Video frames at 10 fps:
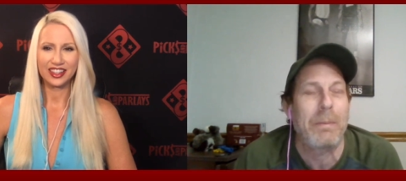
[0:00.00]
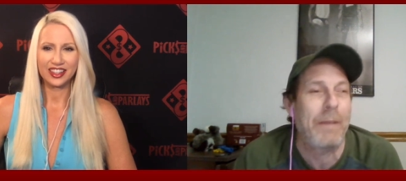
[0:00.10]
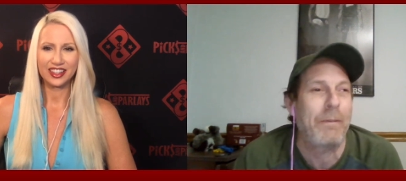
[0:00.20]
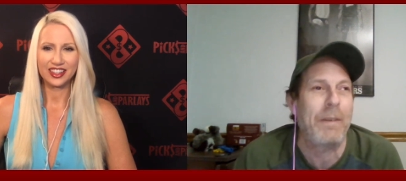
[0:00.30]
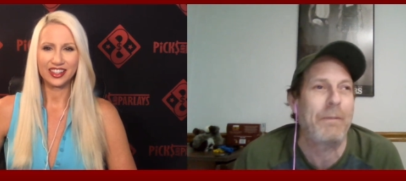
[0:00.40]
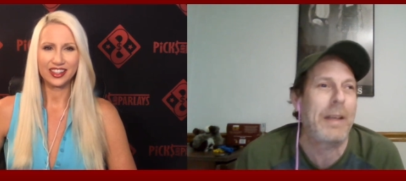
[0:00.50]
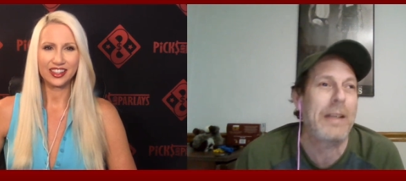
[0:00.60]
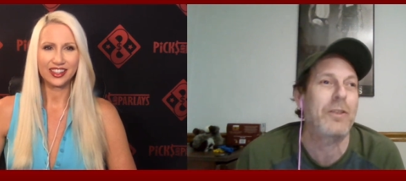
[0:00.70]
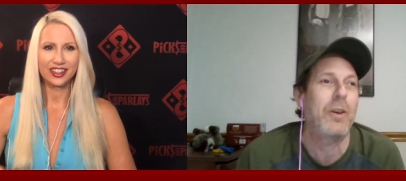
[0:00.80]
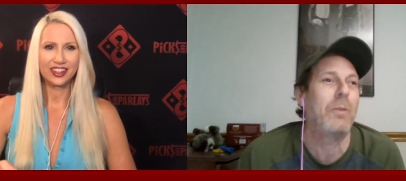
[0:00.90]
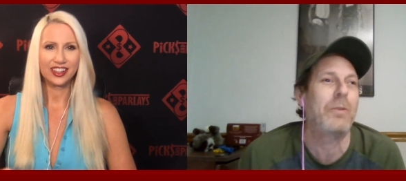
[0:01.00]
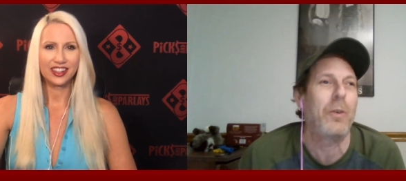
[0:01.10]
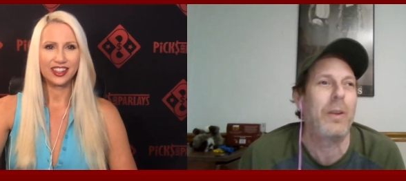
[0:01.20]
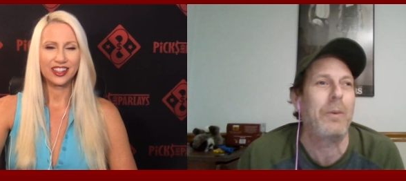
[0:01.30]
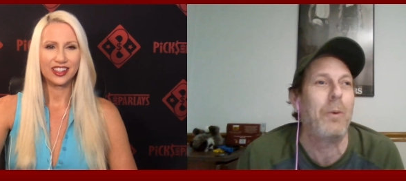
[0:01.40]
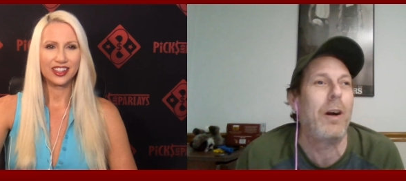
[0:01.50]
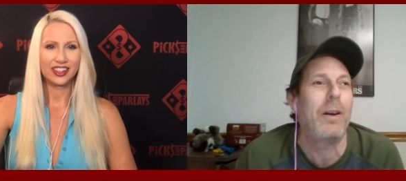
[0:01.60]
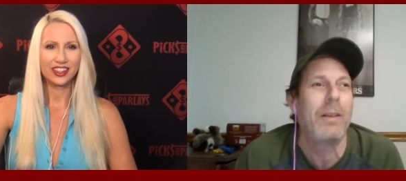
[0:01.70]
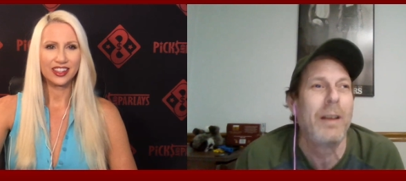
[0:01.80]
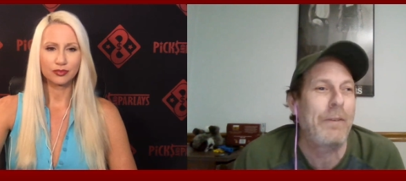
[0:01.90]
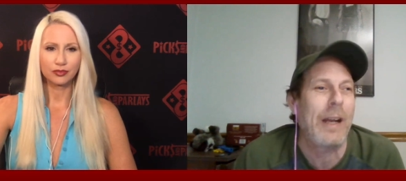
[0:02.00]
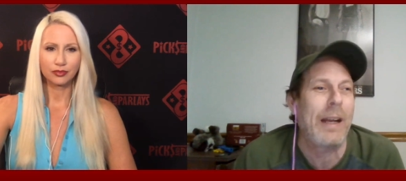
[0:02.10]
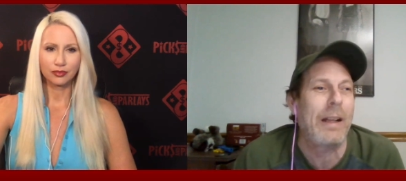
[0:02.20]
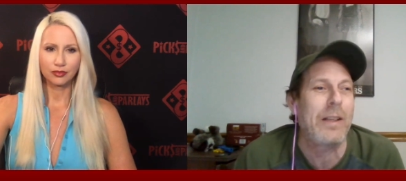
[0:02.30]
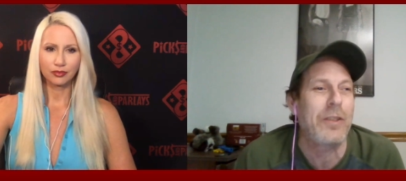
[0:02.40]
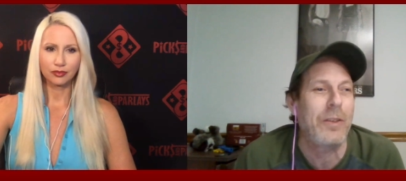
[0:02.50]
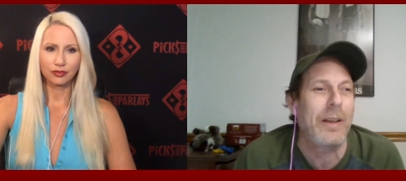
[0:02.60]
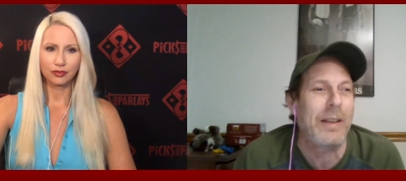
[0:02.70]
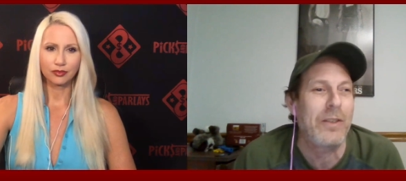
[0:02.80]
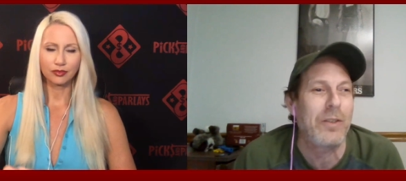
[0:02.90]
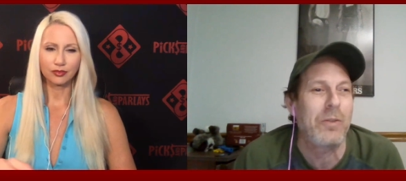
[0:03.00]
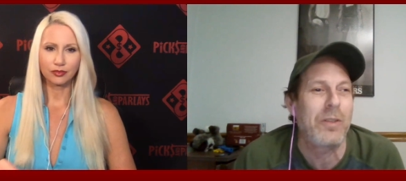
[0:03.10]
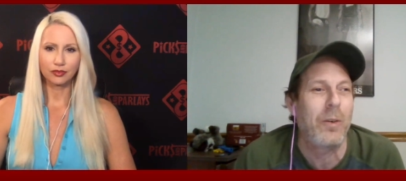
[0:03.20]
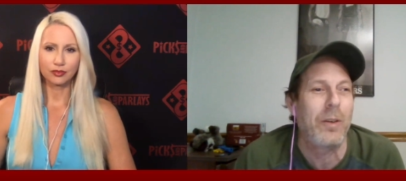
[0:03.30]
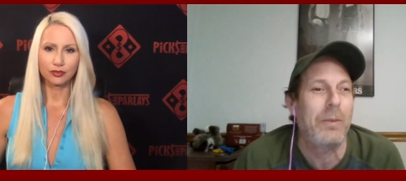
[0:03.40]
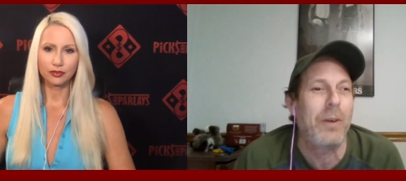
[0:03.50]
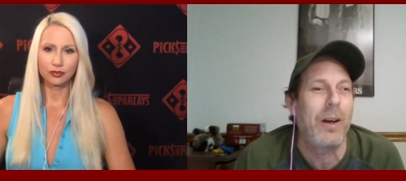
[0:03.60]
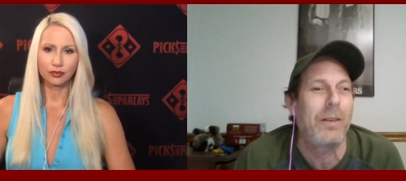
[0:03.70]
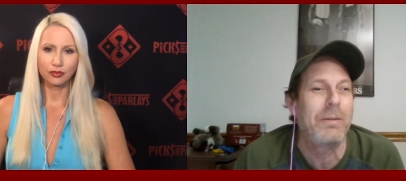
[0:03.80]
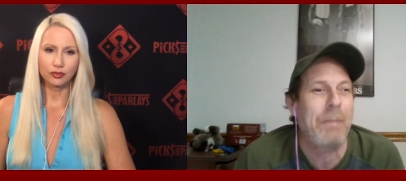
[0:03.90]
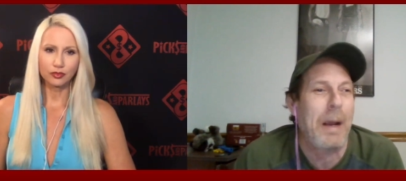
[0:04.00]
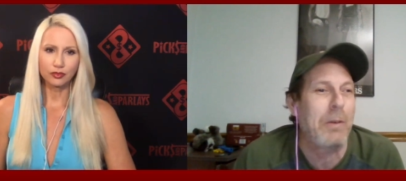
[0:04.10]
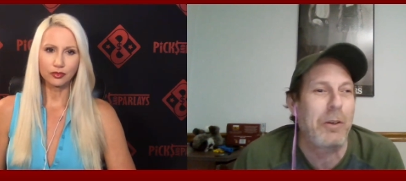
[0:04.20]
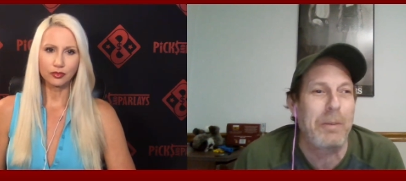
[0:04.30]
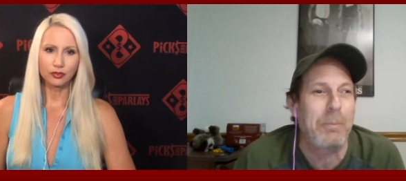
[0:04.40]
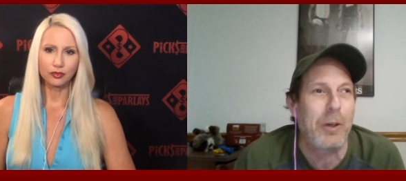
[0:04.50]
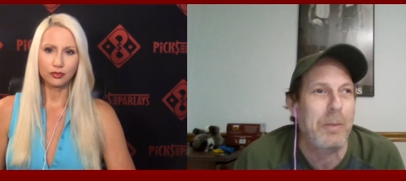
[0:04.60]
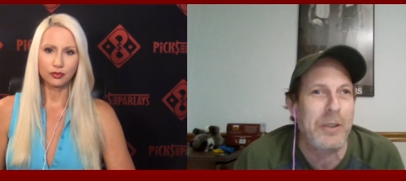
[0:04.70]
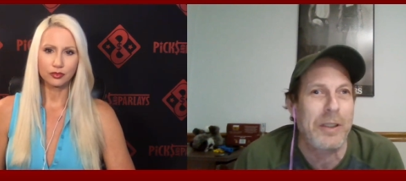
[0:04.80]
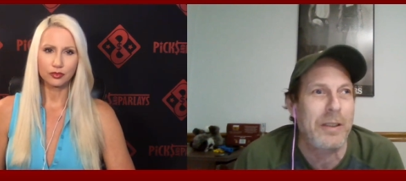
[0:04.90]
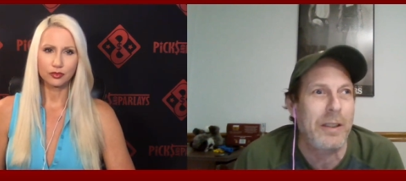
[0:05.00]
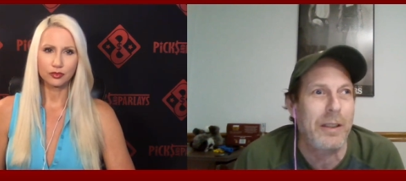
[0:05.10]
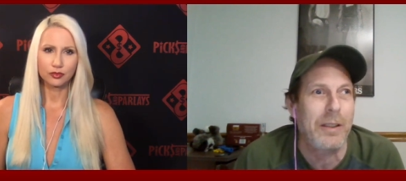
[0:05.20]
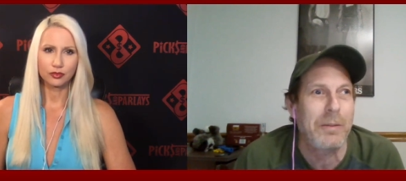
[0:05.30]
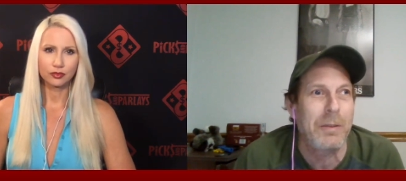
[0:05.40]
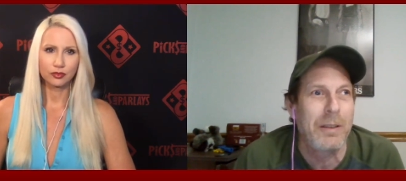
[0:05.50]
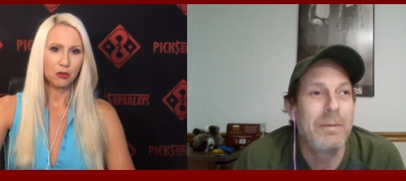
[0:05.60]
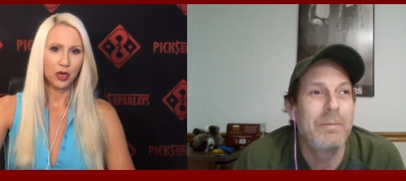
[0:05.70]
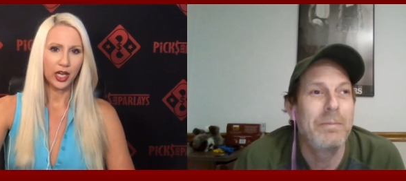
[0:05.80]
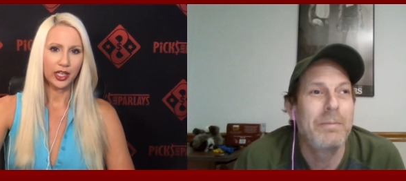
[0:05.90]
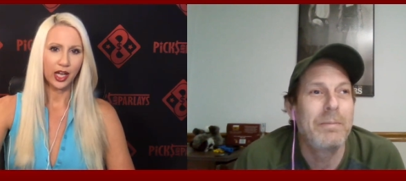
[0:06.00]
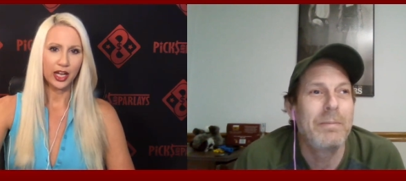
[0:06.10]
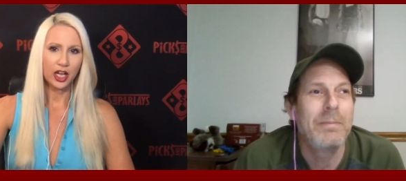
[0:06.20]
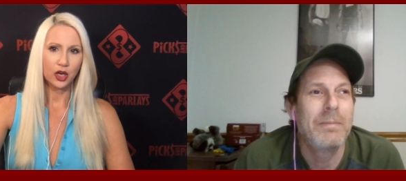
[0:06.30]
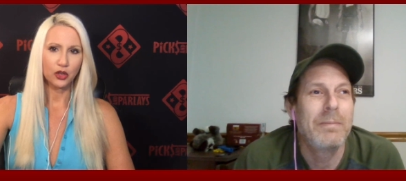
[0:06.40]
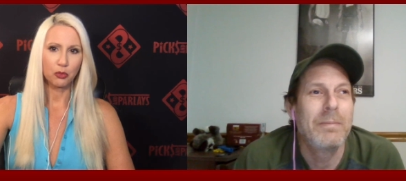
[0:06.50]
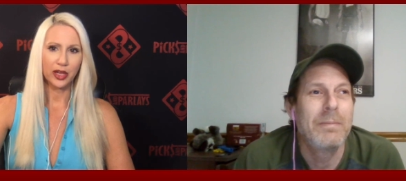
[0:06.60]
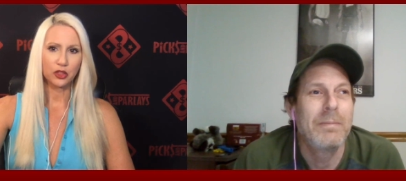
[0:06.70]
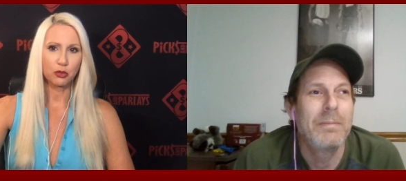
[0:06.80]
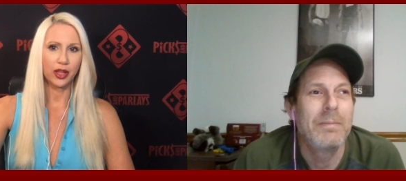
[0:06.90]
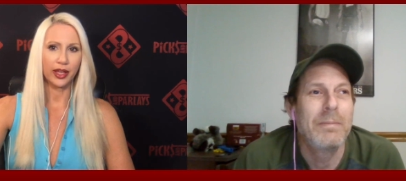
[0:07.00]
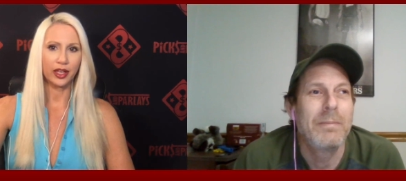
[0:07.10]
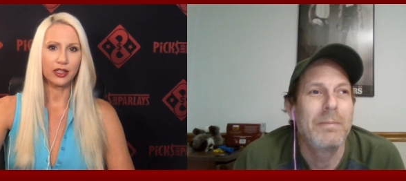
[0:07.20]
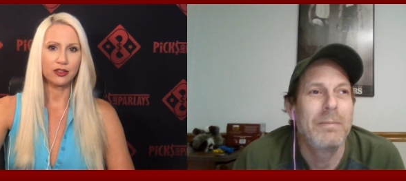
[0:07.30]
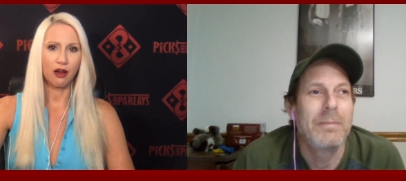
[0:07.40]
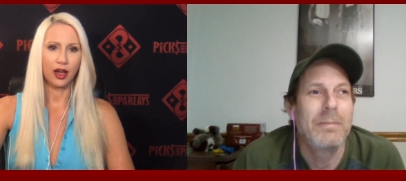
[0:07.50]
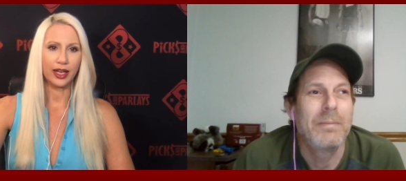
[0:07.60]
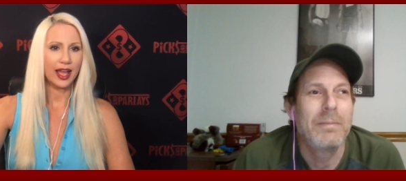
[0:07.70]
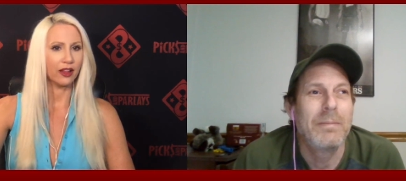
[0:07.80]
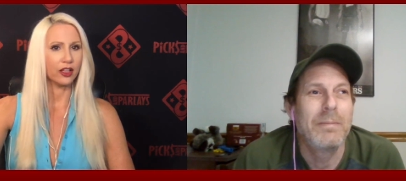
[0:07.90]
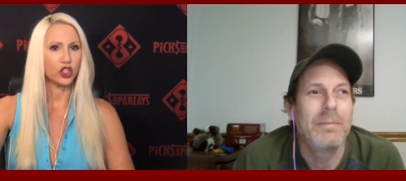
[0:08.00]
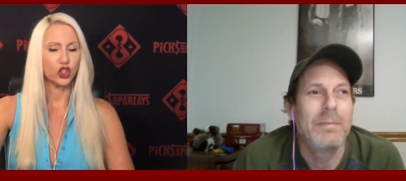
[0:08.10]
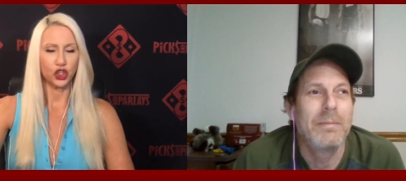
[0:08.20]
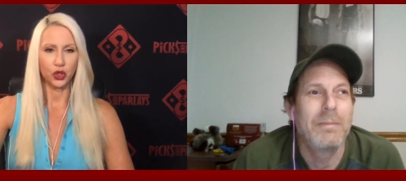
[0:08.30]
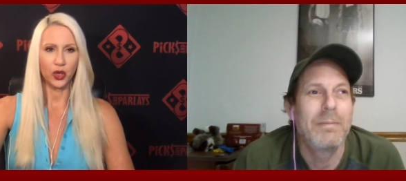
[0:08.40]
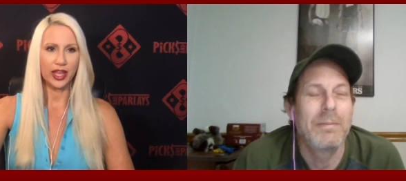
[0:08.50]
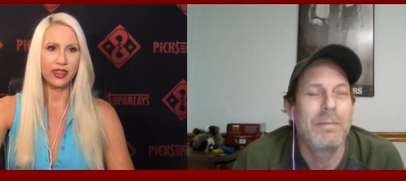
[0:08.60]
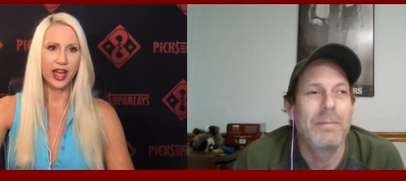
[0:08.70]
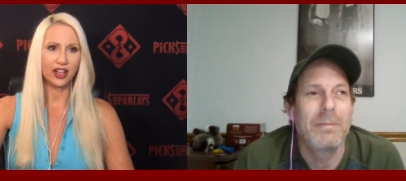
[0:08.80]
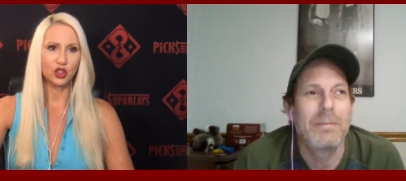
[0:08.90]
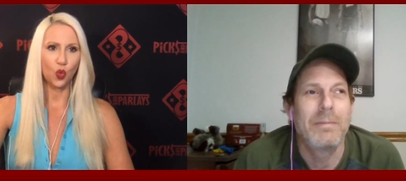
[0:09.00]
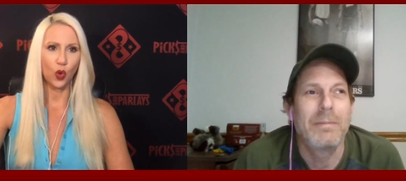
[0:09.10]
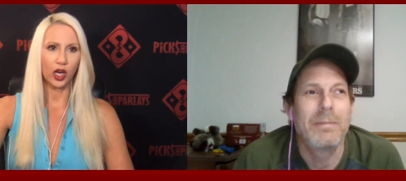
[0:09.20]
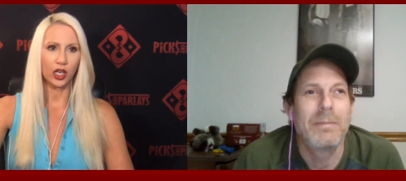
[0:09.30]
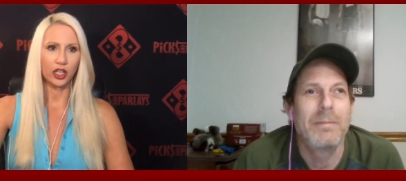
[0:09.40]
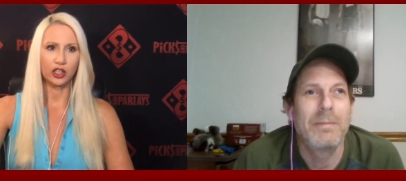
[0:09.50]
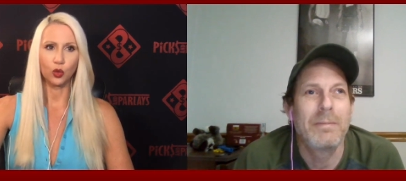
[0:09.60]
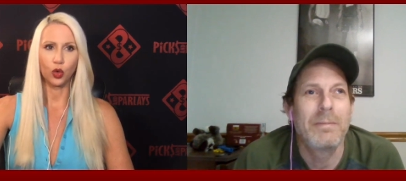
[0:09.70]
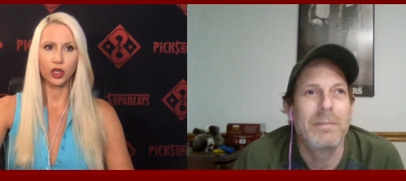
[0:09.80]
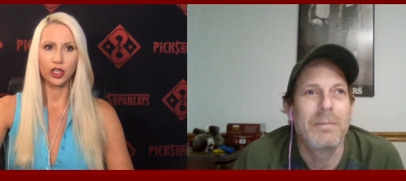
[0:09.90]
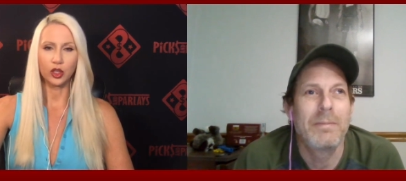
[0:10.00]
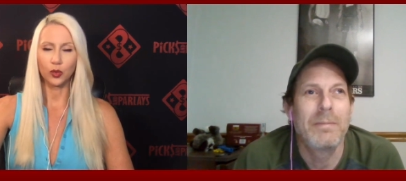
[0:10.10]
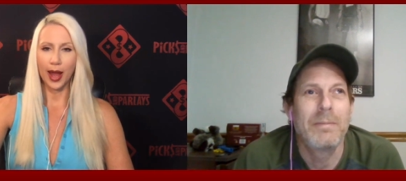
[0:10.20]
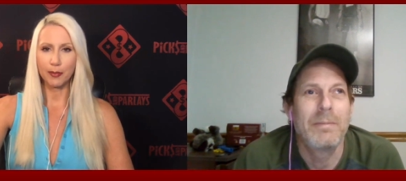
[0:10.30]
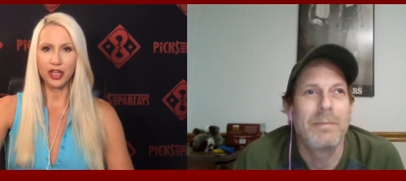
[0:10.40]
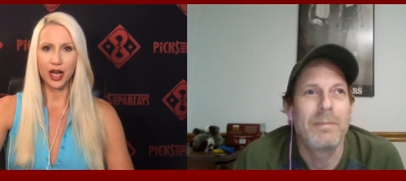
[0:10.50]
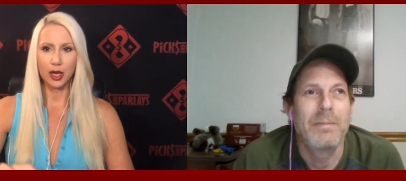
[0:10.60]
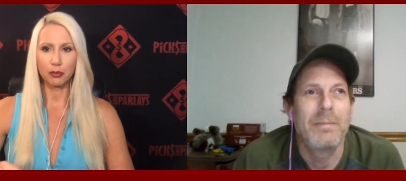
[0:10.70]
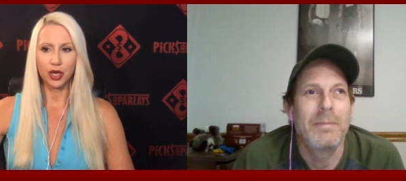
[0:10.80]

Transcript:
Speaker 1: if, if, things go totally wrong, if you got LSU and if things go totally wrong, Bama could put up 60 in this one.
Speaker 2: But I know your best play is on LSU, and that's where we're gonna wrap it up